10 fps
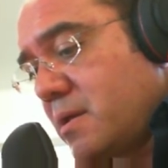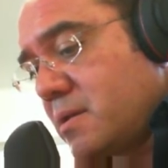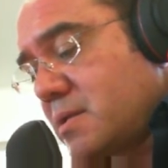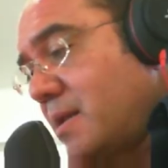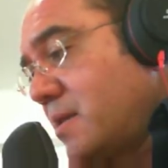
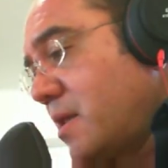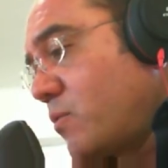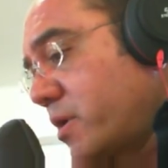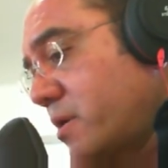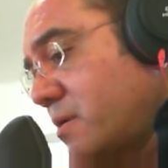talent
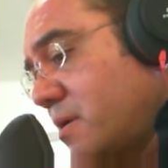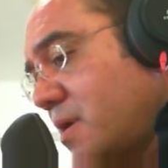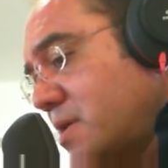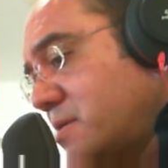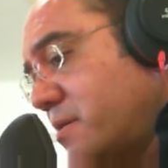network
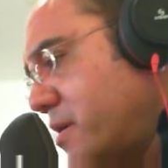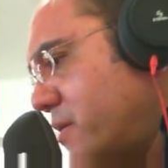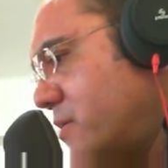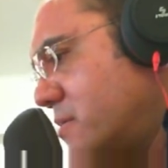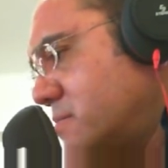
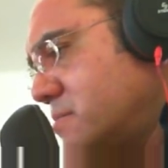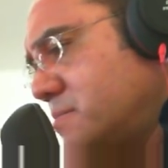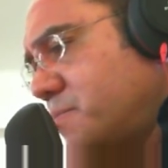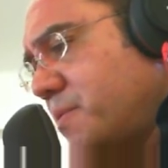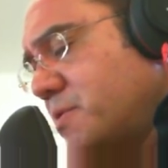yesterday or
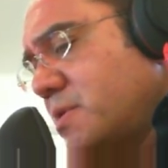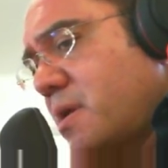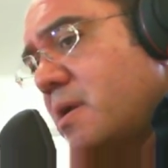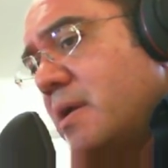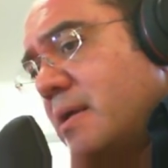previous
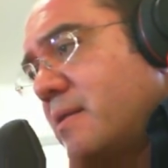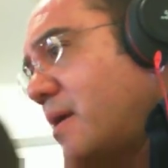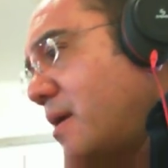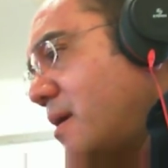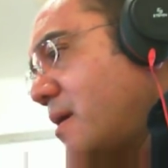day.
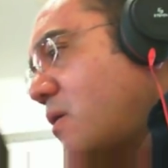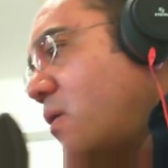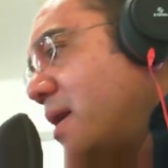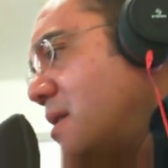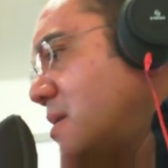The
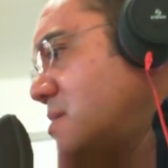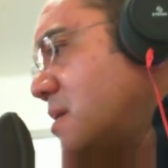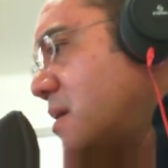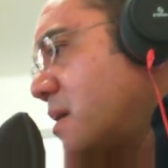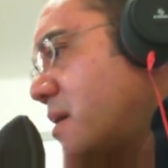Joel, it's
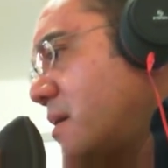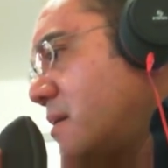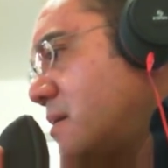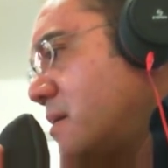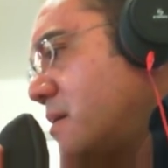a
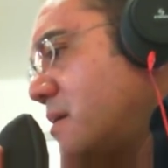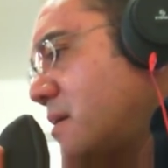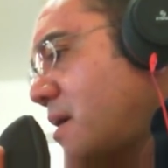guy